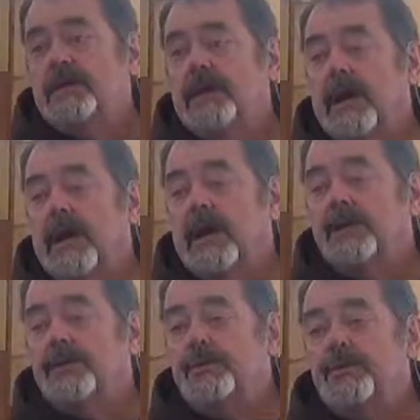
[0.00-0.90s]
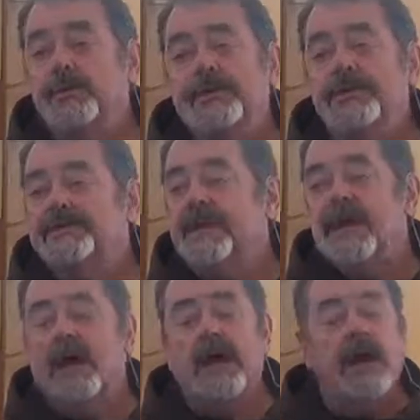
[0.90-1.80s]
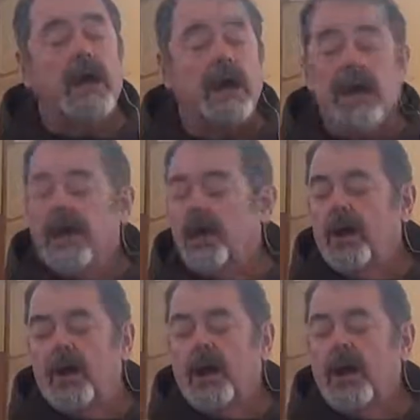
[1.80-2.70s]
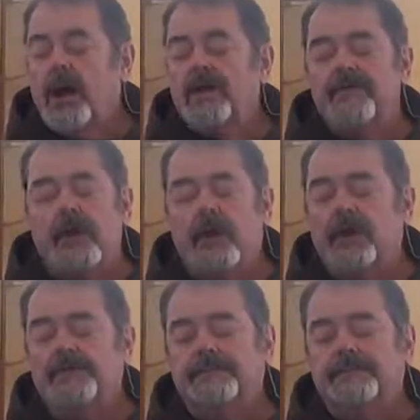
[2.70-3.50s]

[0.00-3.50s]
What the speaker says: God, who is of all,